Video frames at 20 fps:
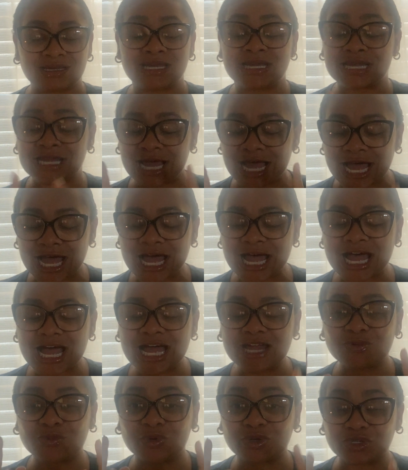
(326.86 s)

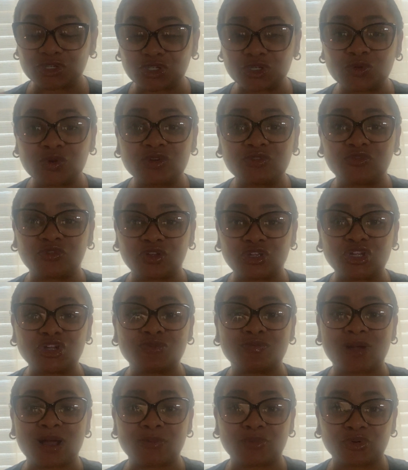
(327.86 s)
God will do it for you,
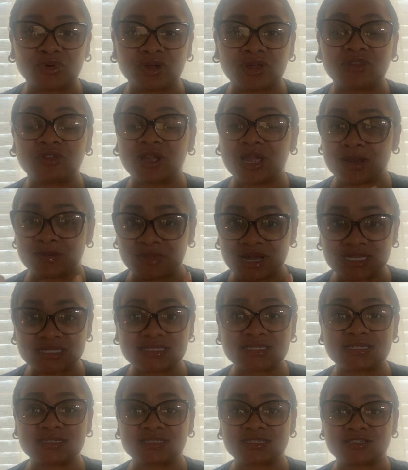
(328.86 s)
my brother and my
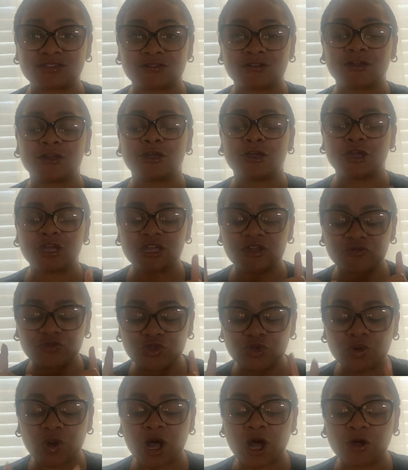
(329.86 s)
sister. If
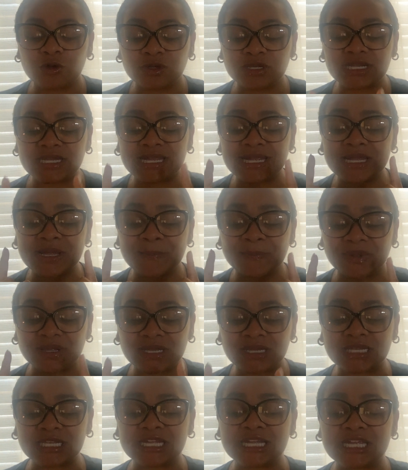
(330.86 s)
you only
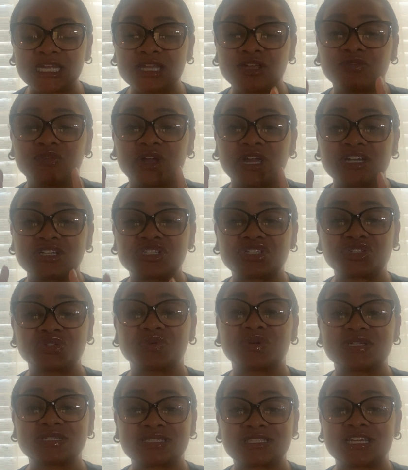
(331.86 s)
believe and
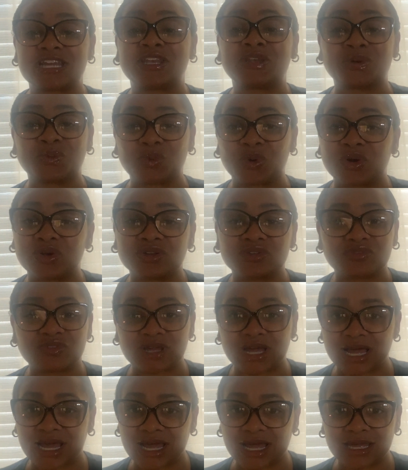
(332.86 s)
trust in the Word of
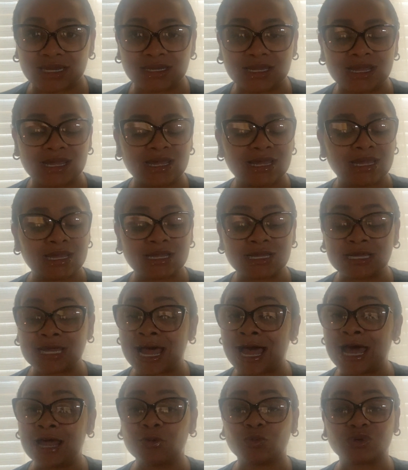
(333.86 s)
God,
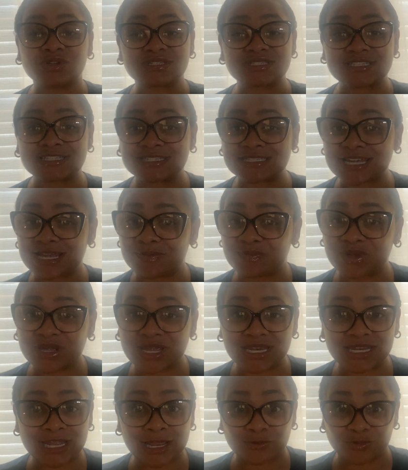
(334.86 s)
God will step
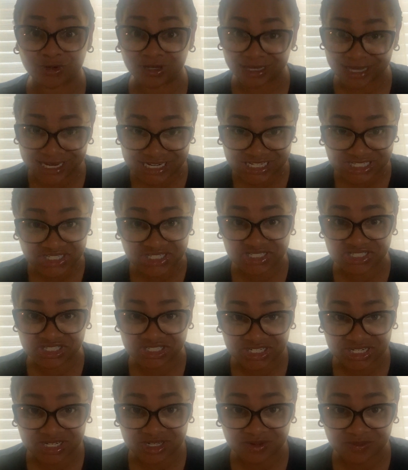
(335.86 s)
in that
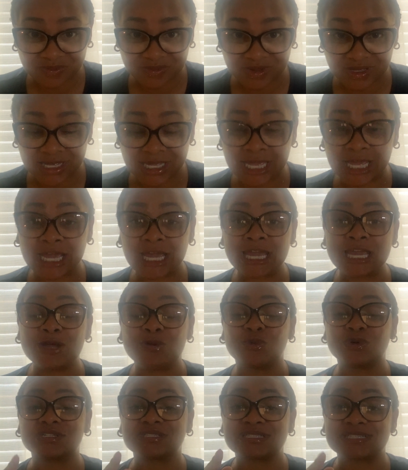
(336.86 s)
relationship, He
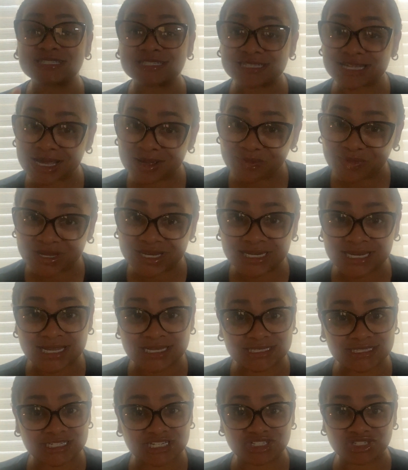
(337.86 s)
will step in that
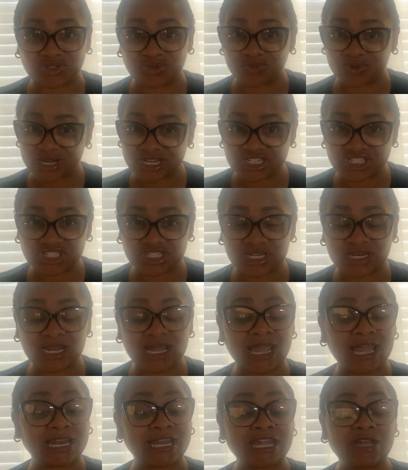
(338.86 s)
situation,
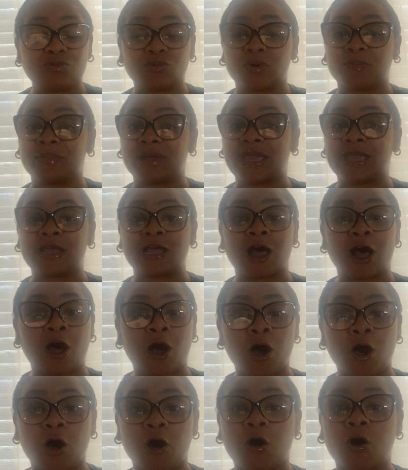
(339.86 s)
and He will make
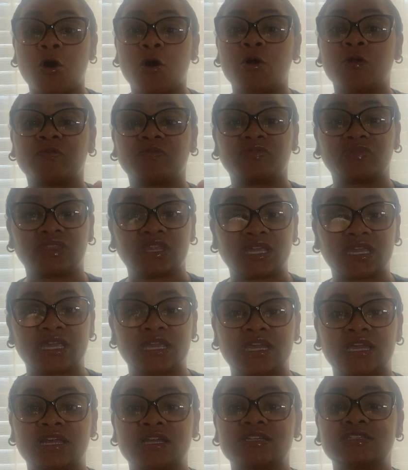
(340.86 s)
all
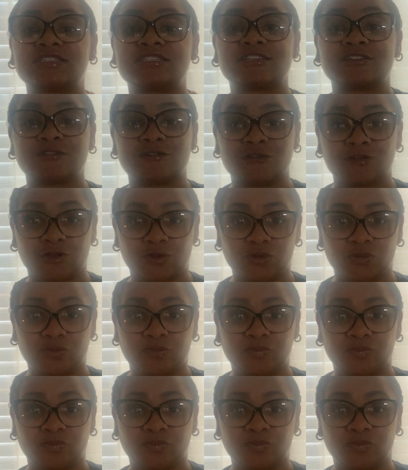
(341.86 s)
things new.